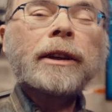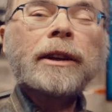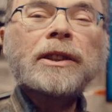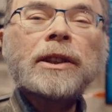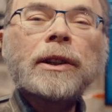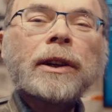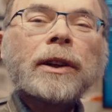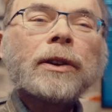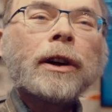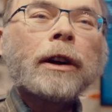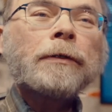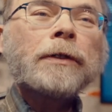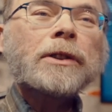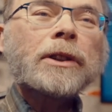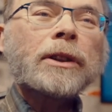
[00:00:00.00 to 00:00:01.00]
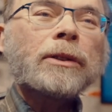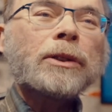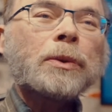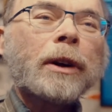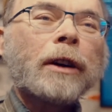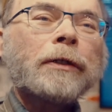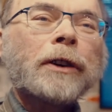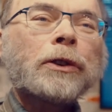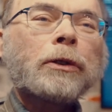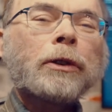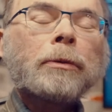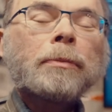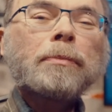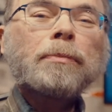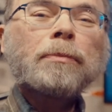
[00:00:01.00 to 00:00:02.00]
I started off as a
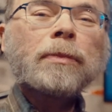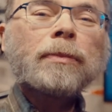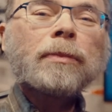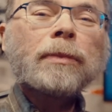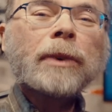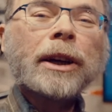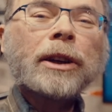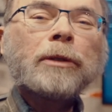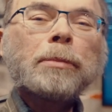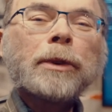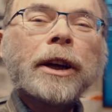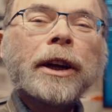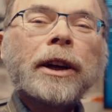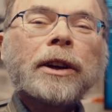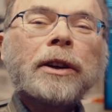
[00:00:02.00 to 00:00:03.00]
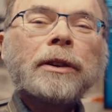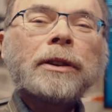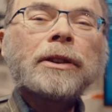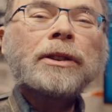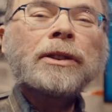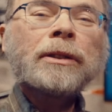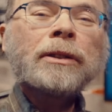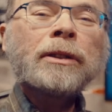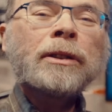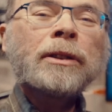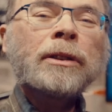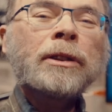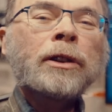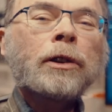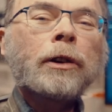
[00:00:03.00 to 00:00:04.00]
1200 kind of player and
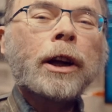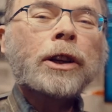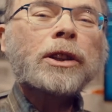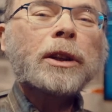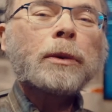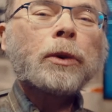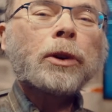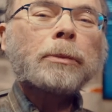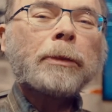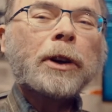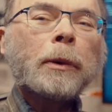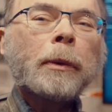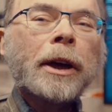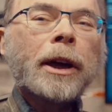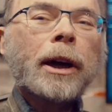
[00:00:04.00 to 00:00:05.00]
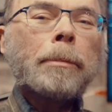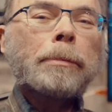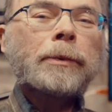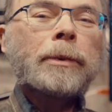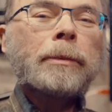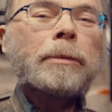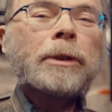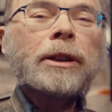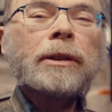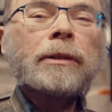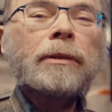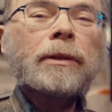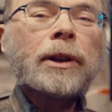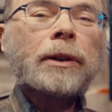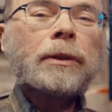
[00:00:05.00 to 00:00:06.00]
gradually worked my way up to be,
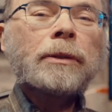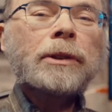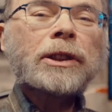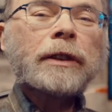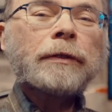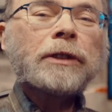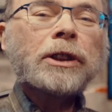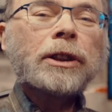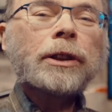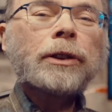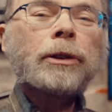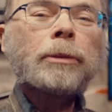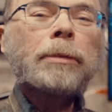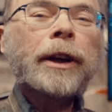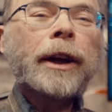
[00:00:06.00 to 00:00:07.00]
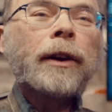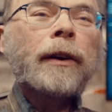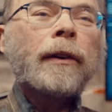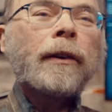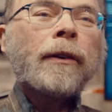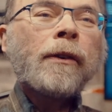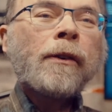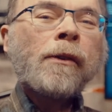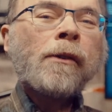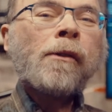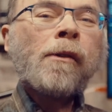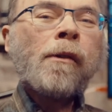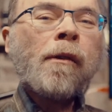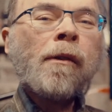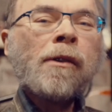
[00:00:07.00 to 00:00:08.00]
a 1700 player
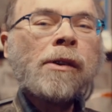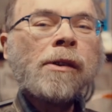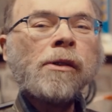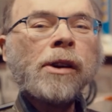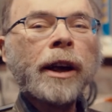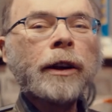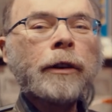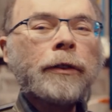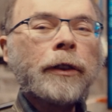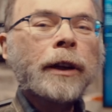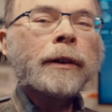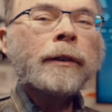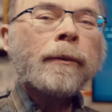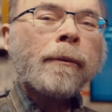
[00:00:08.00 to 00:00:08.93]
kind of thing.